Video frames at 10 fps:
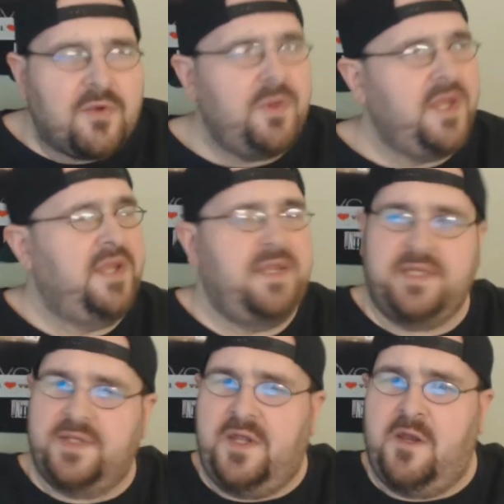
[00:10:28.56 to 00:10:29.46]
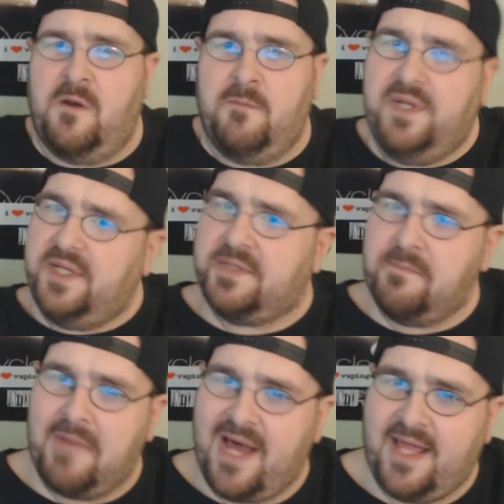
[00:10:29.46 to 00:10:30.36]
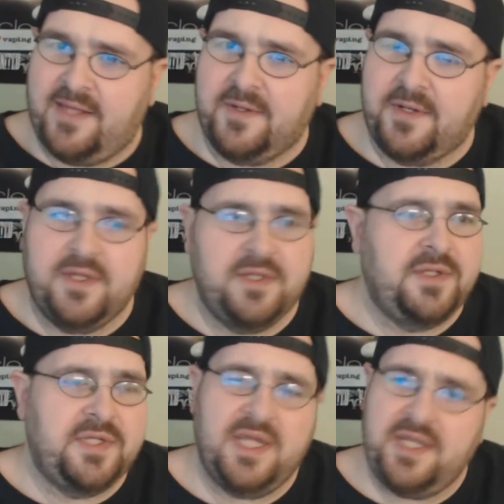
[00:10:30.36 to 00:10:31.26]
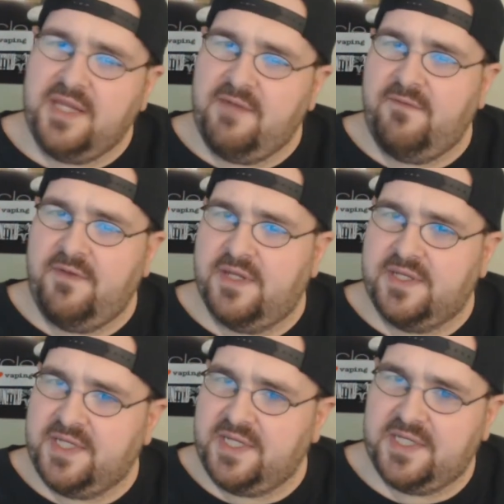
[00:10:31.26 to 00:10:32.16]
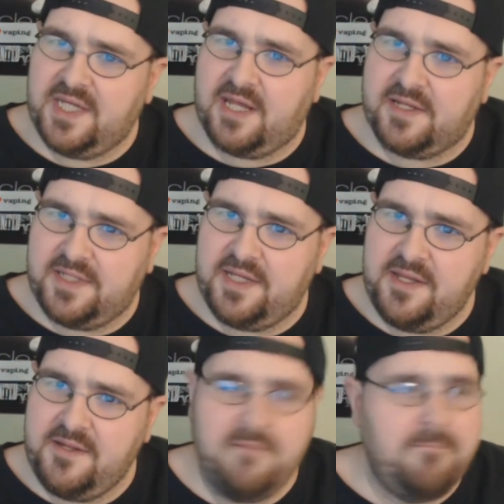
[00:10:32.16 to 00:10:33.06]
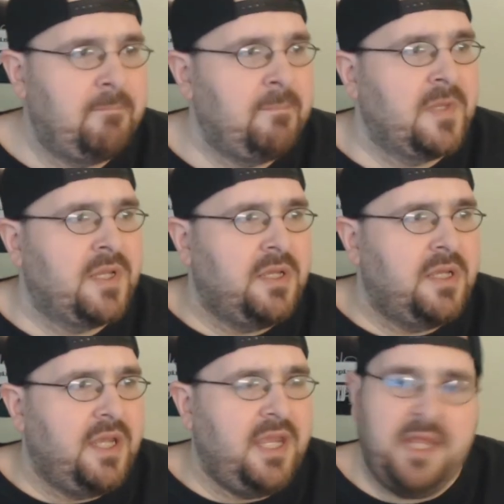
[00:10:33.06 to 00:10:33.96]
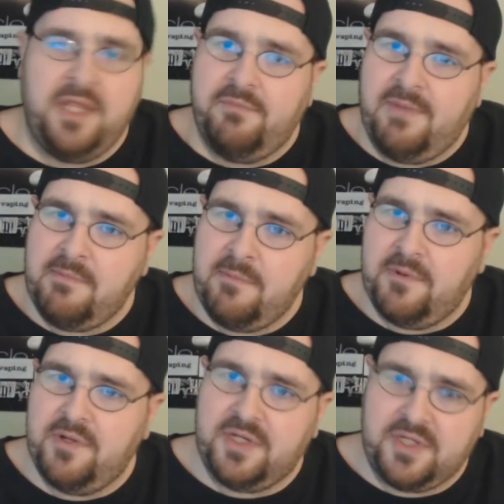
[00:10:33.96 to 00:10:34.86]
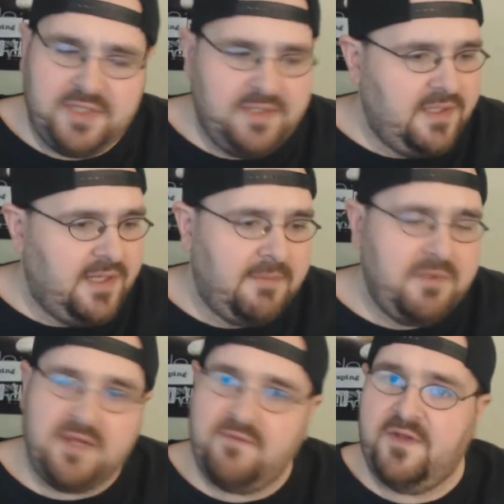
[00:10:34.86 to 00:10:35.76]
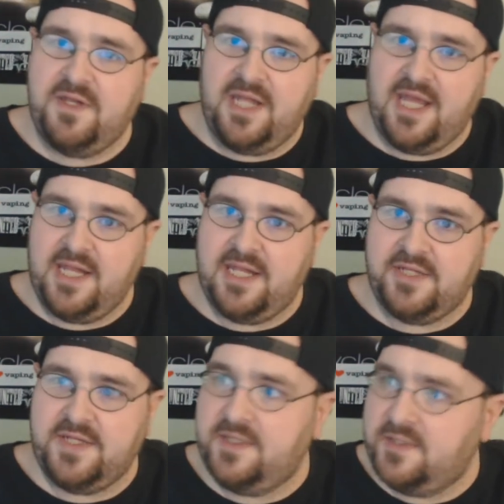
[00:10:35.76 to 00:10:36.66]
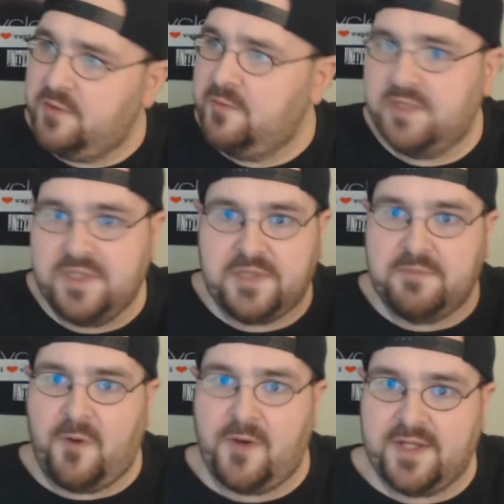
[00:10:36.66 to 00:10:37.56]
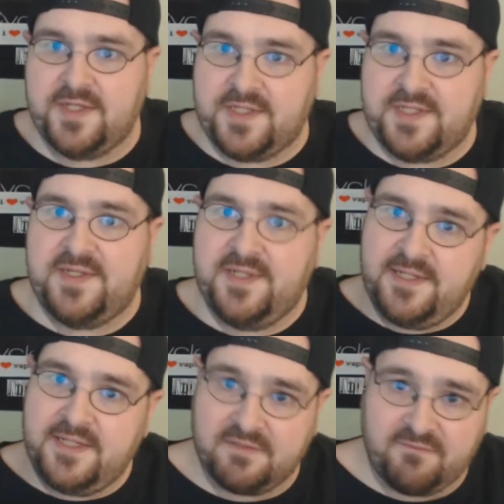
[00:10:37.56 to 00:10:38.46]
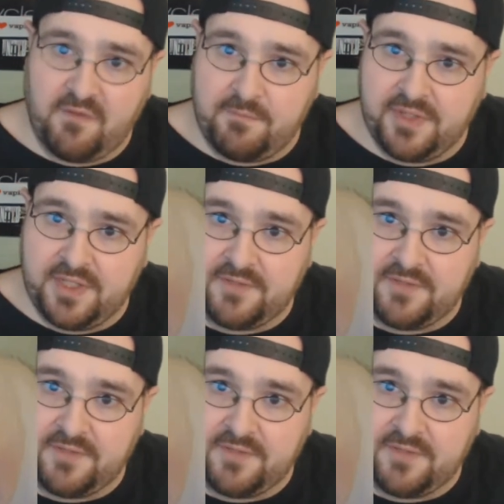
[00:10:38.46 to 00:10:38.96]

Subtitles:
Throat hit is there, but it's mild. So I have to give it a 6 out of 10. And the vapor production, I'm going to give it a 9 out of 10 too, because it's very consistent and it's very